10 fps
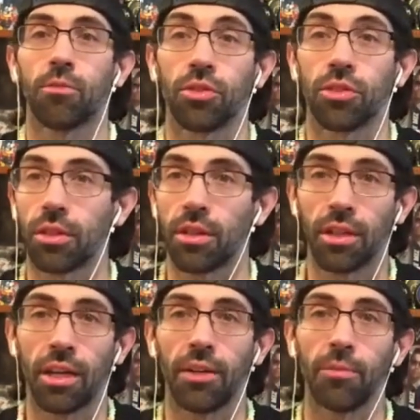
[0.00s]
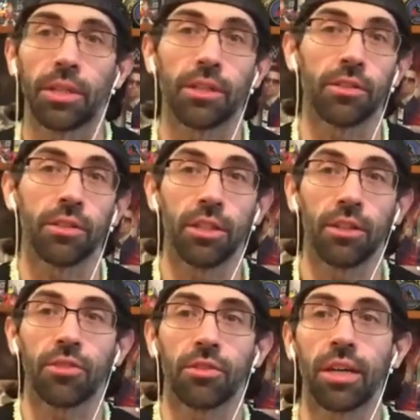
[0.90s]
was aligned, because
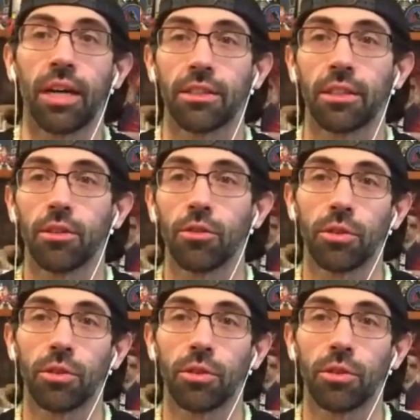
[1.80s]
Yaroslav Koski